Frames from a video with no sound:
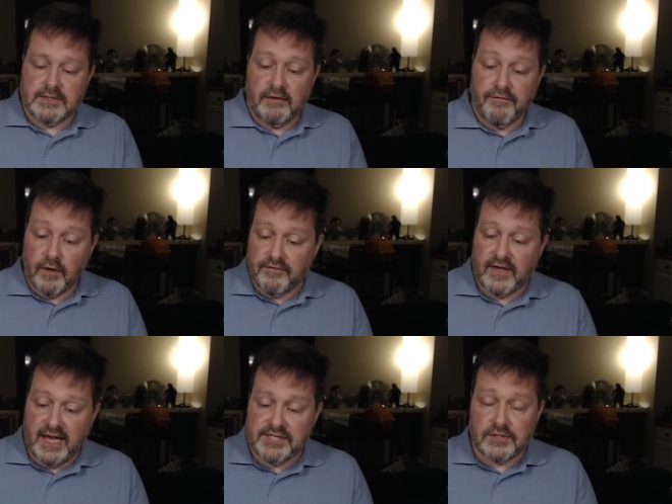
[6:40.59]
Now,
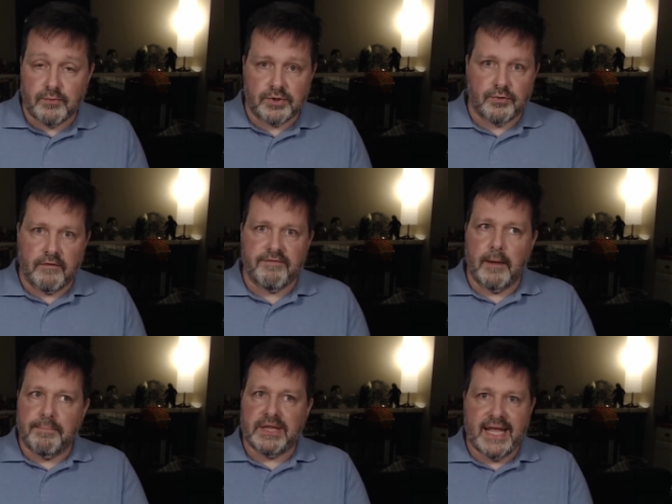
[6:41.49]
fortifications were sort of
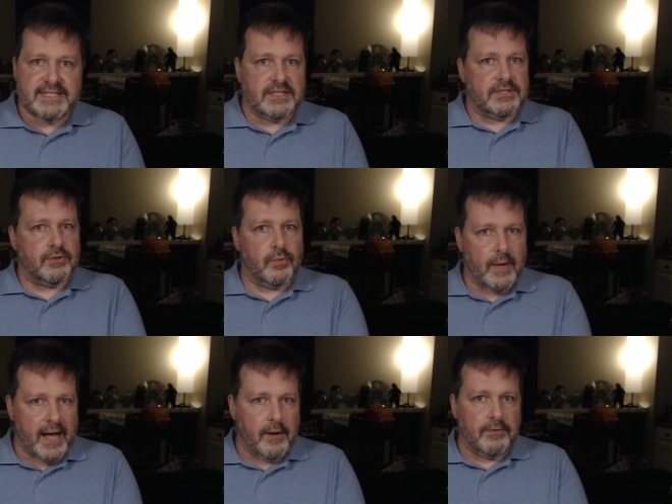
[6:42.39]
the places
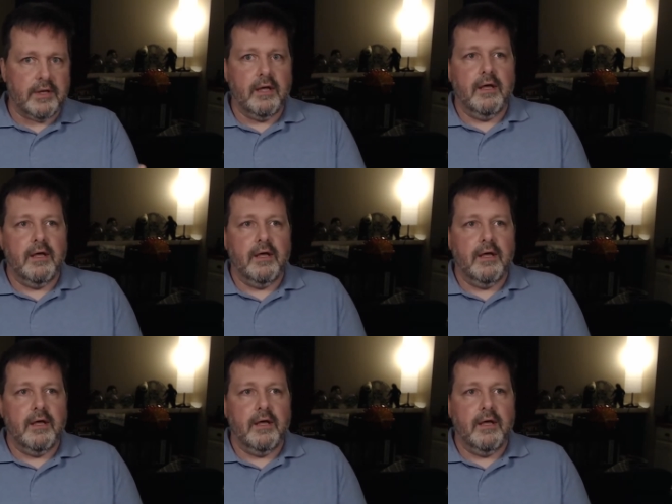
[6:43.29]
around